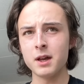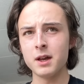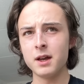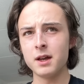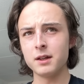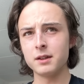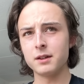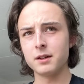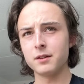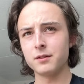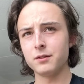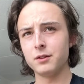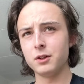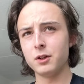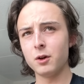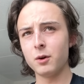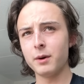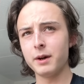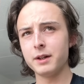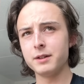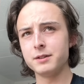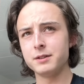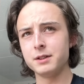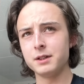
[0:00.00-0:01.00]
They have no
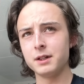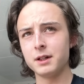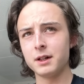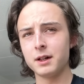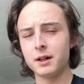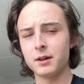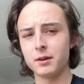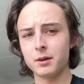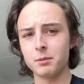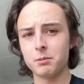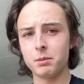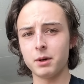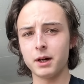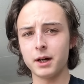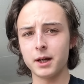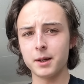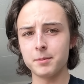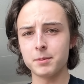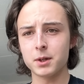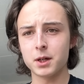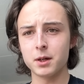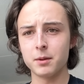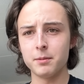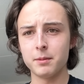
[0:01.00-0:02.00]
idea how to
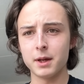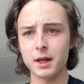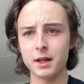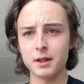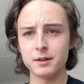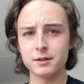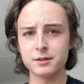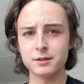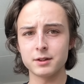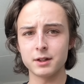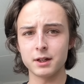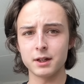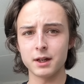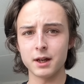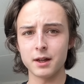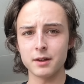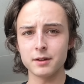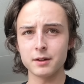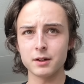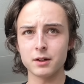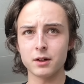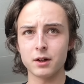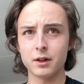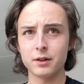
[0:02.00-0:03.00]
pipe commands
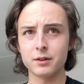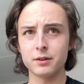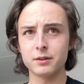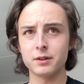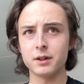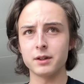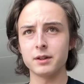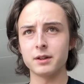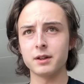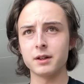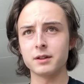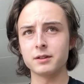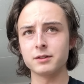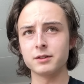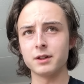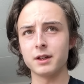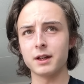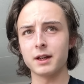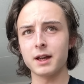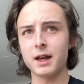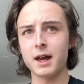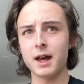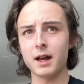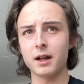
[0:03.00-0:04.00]
together other than things
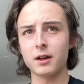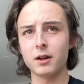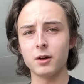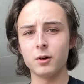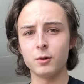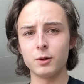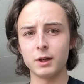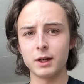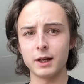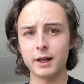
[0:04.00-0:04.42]
like echo and